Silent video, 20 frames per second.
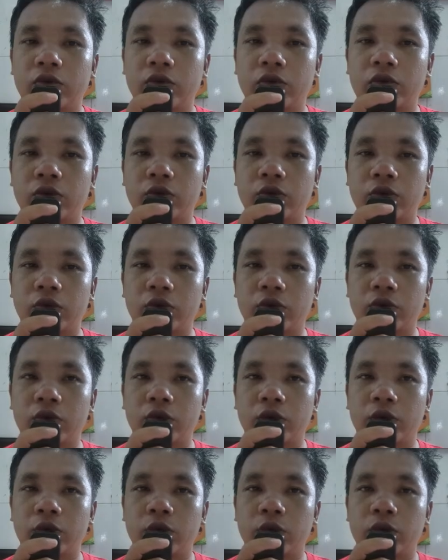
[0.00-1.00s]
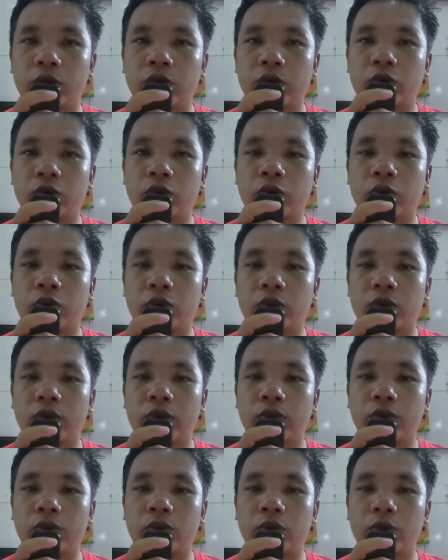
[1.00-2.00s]
he didn't want.
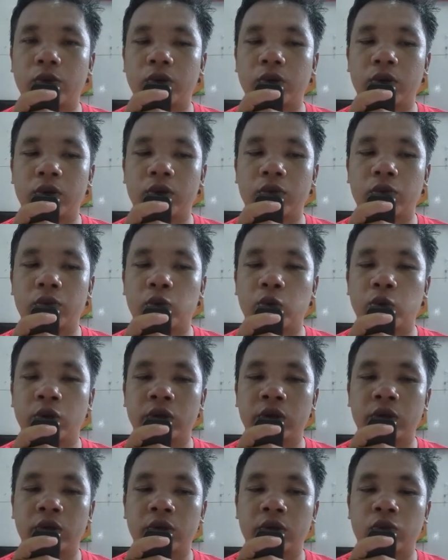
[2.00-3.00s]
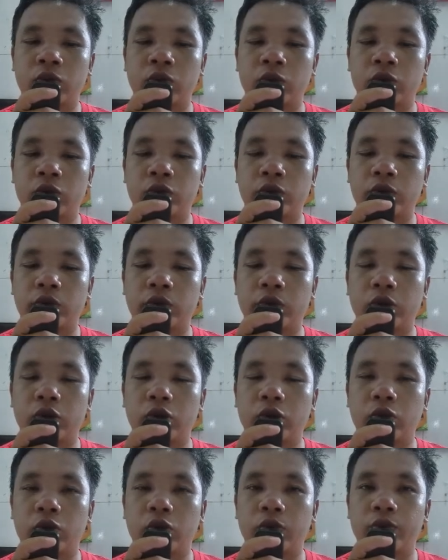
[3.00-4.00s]
Instead, he
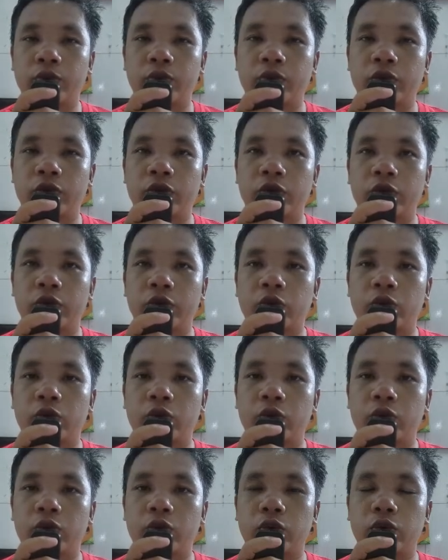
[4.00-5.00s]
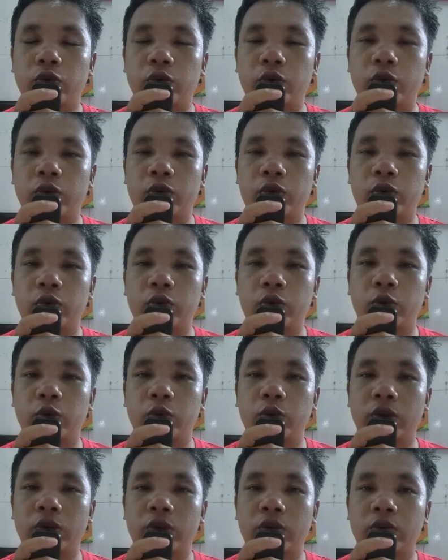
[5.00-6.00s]
spoke about the pressures he had faced,
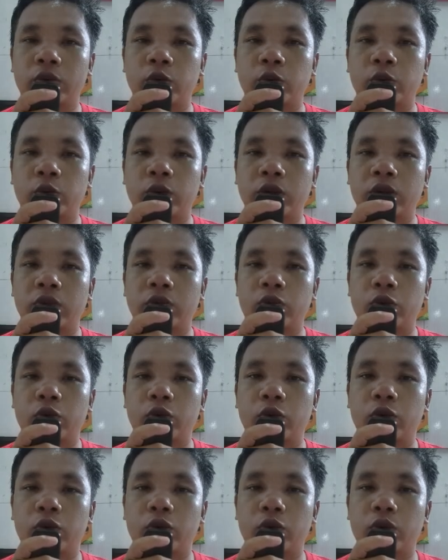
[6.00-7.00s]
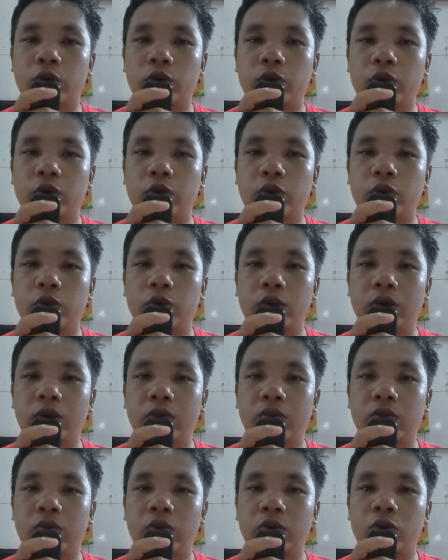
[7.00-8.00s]
about feeling lost in
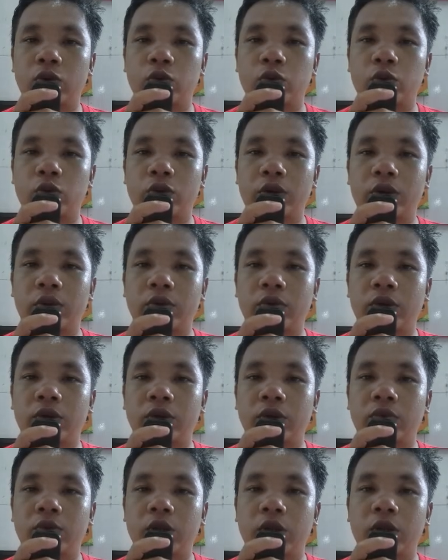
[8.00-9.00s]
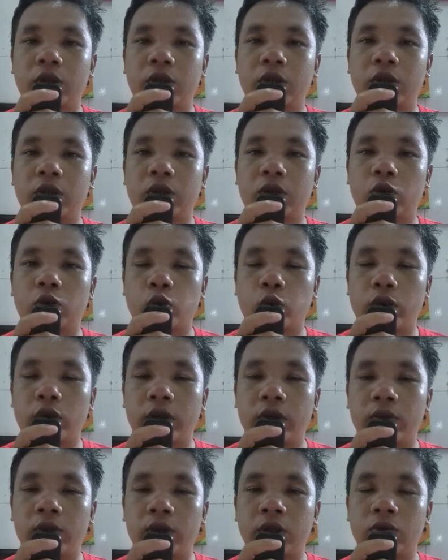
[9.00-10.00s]
a world where everything seemed
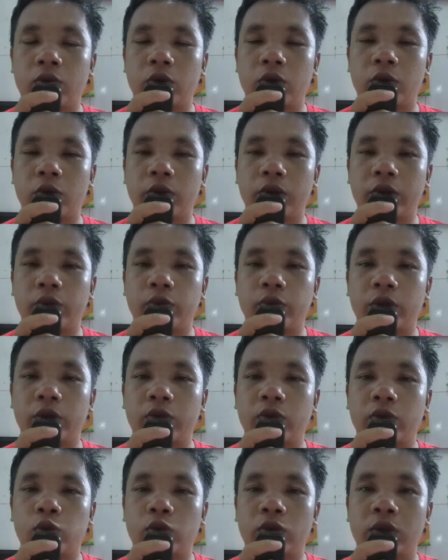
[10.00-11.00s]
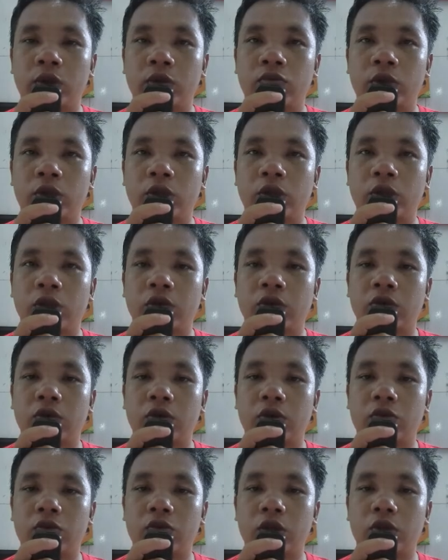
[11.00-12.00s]
preordained. Emma listened
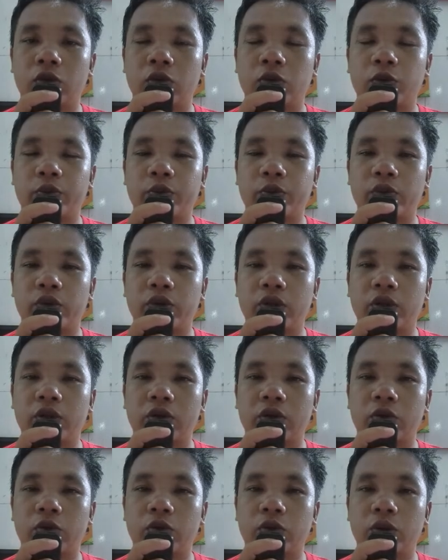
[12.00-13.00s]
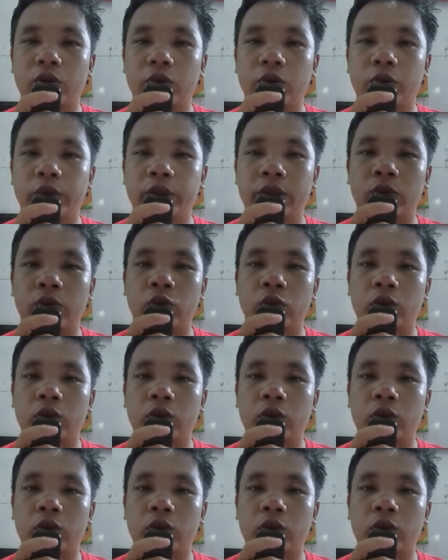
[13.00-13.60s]
with gentle but perceptive eyes,